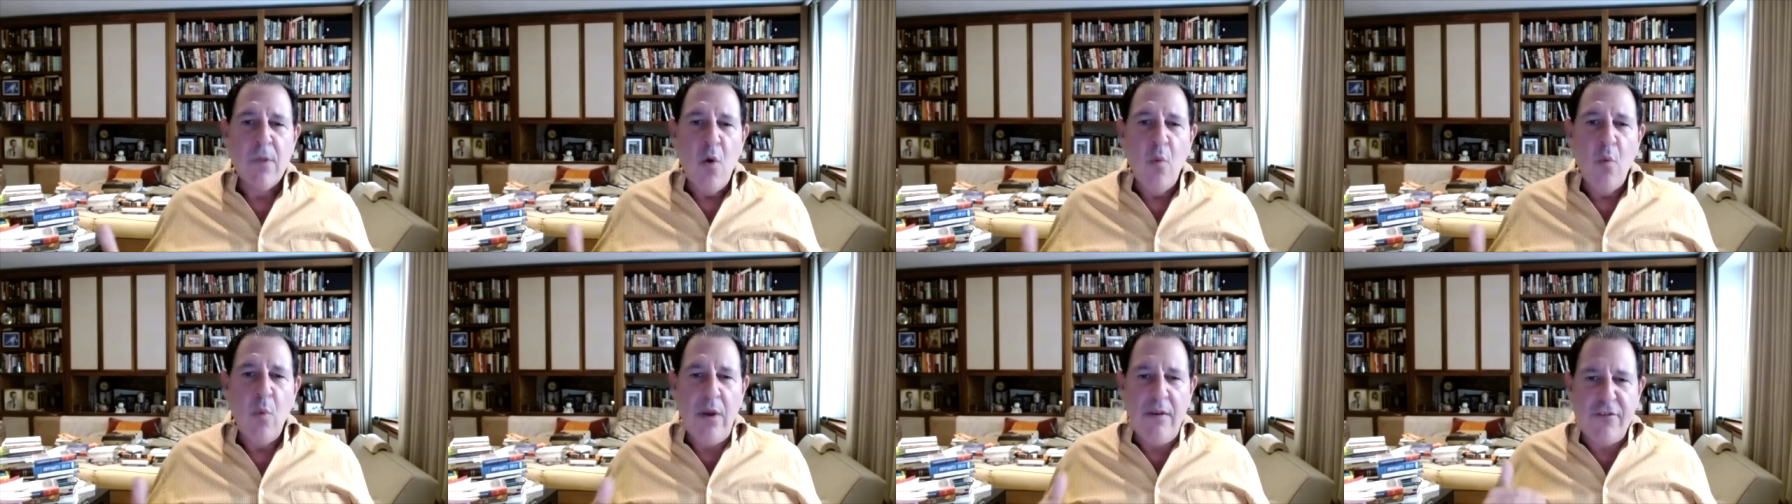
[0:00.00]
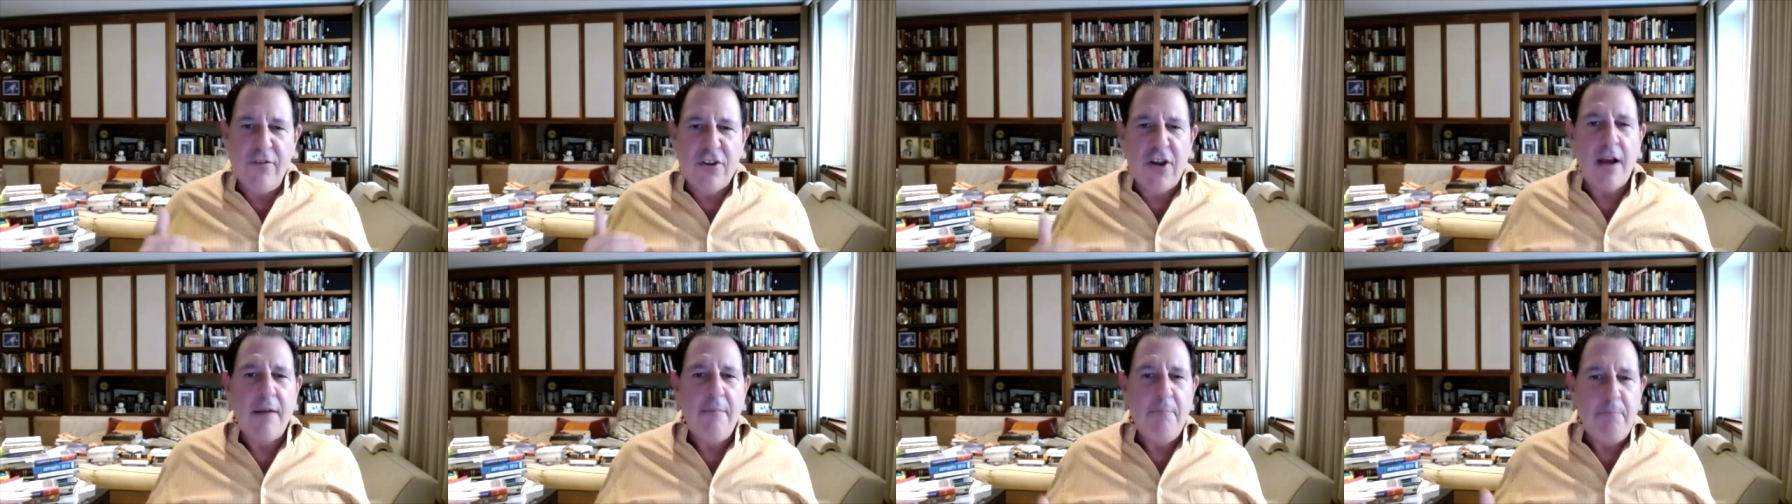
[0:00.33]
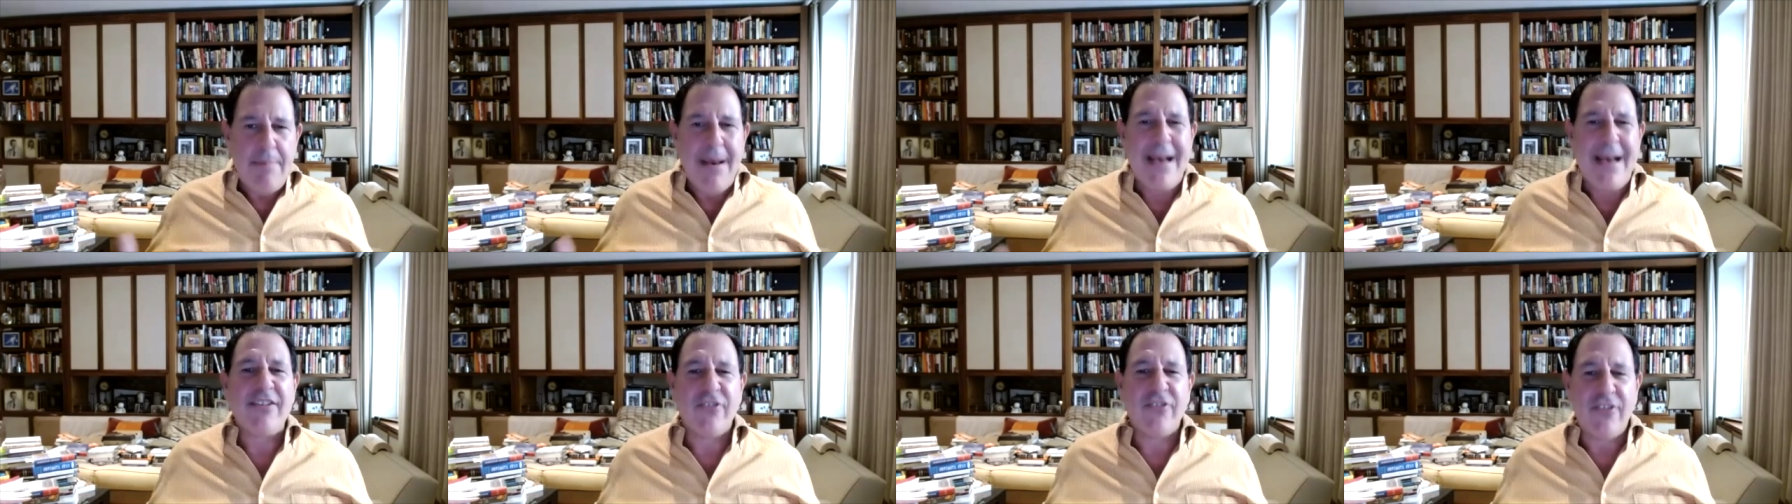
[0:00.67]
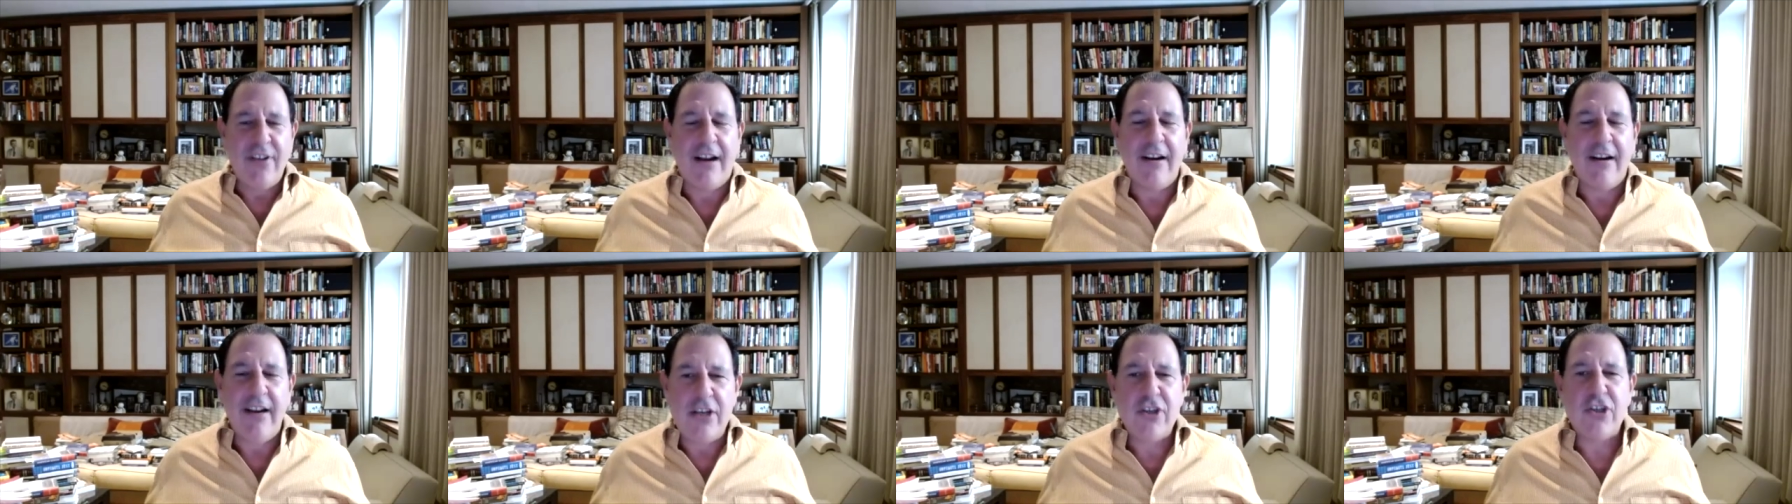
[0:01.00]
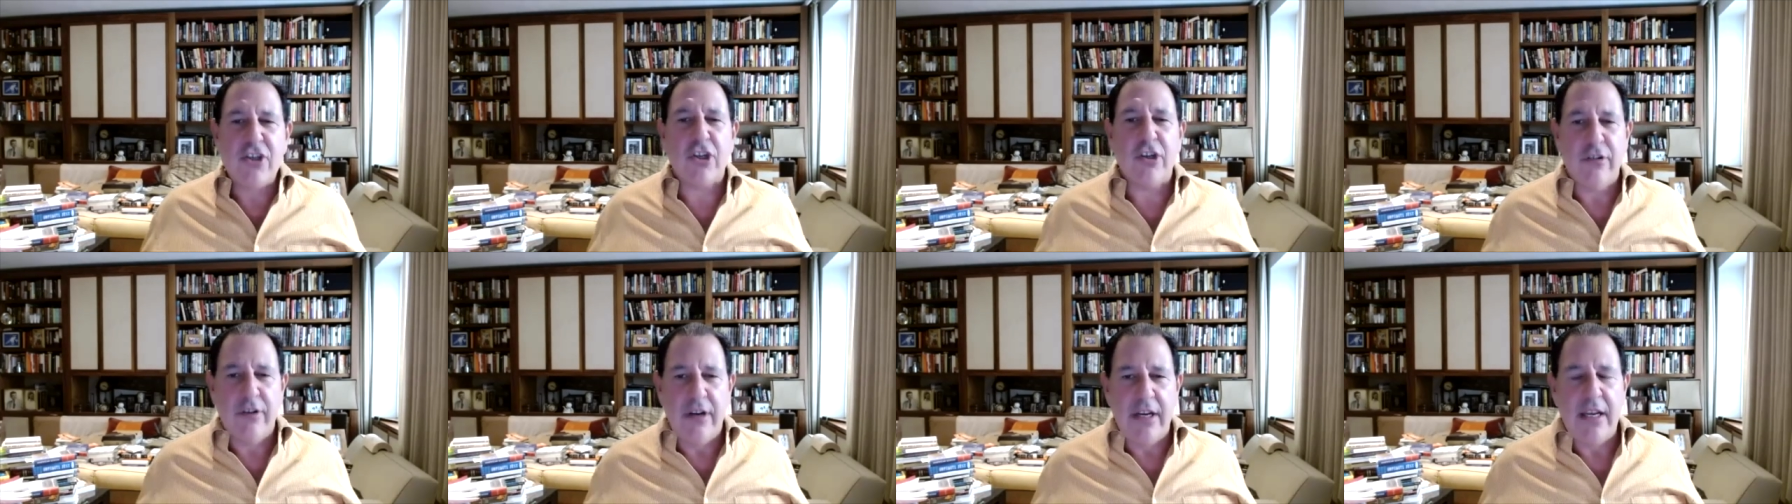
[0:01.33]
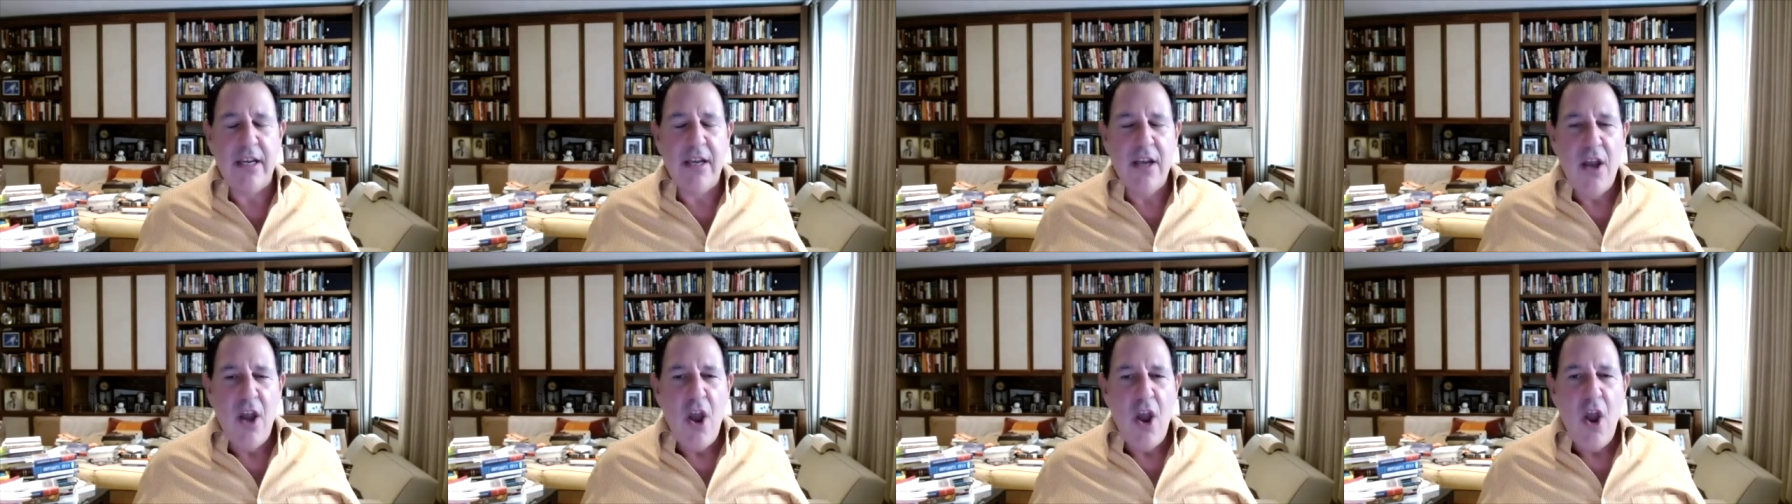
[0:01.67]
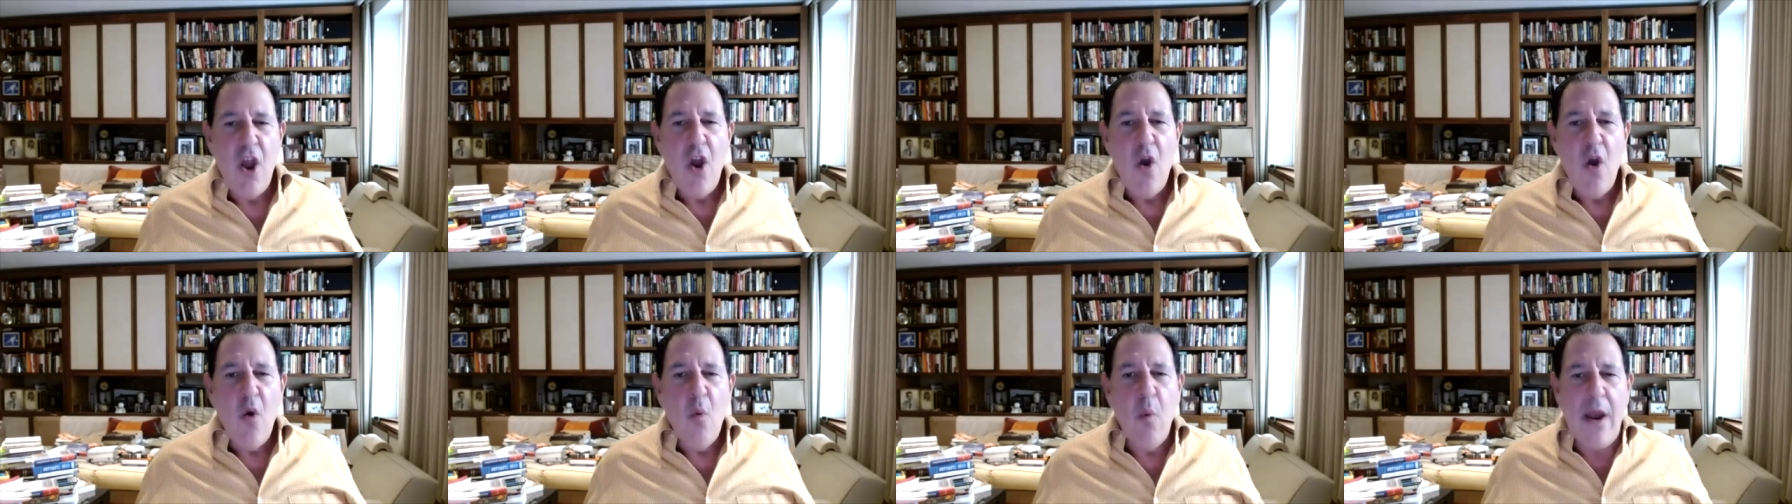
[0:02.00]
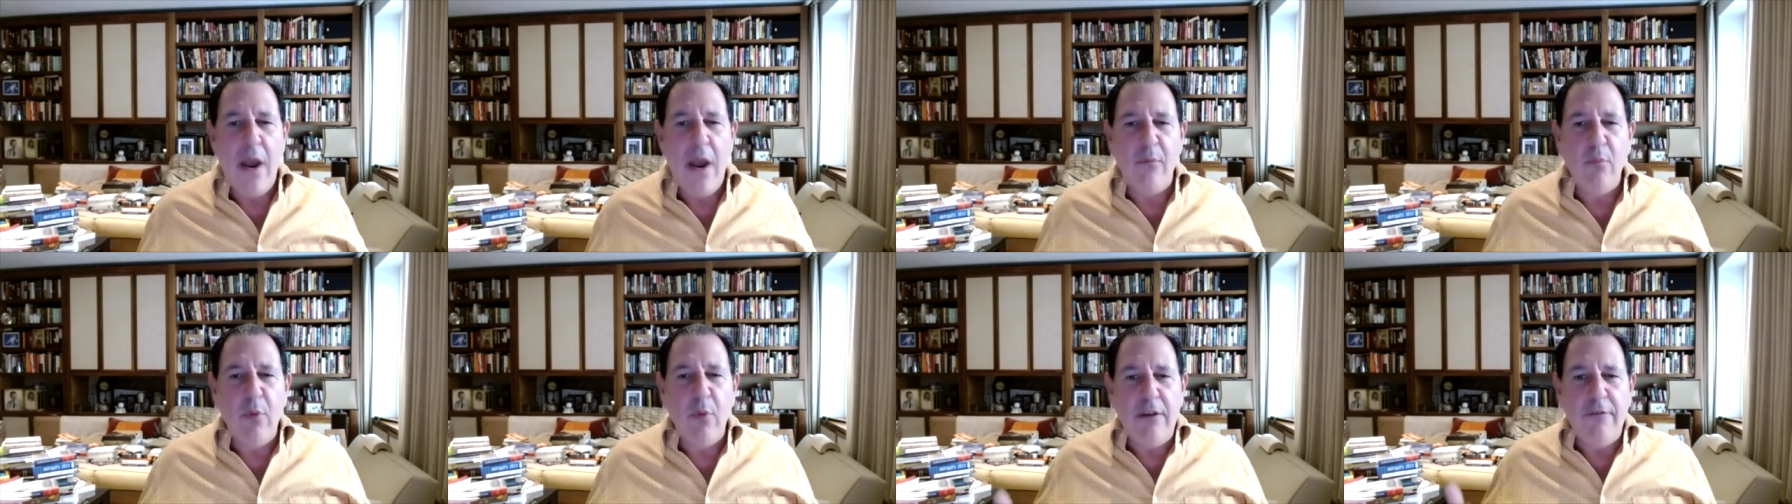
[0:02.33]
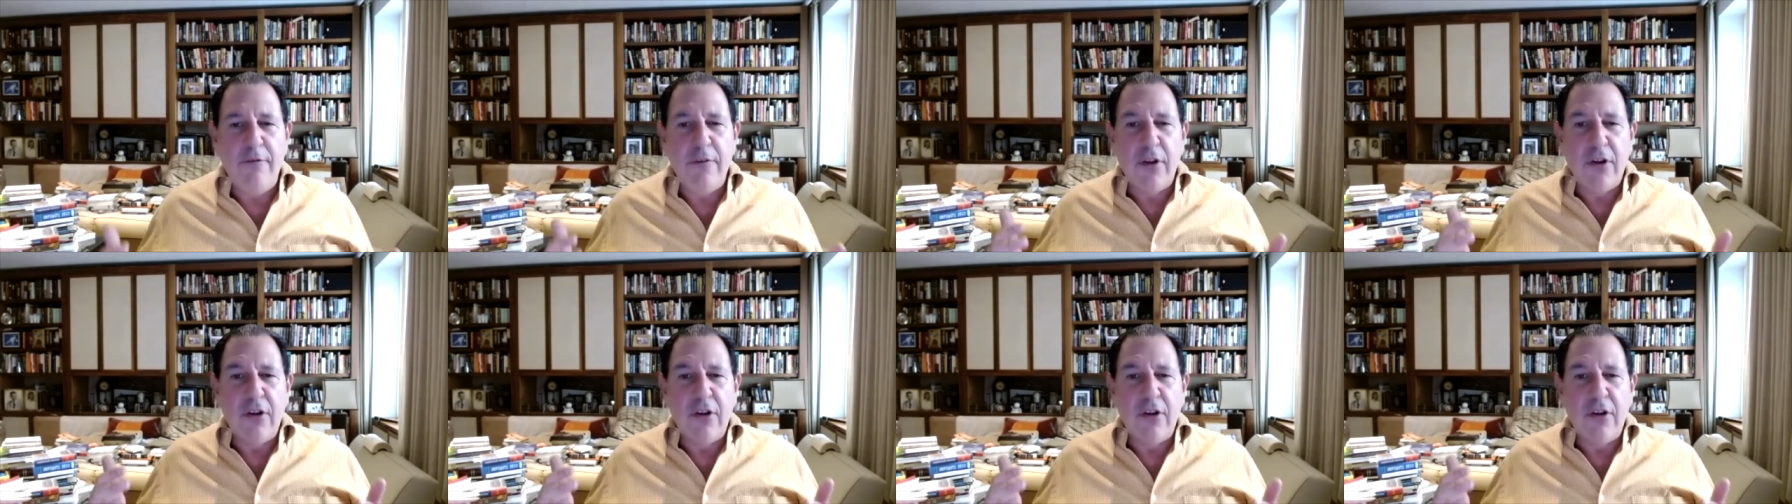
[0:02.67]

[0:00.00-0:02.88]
we've done best in our history when we've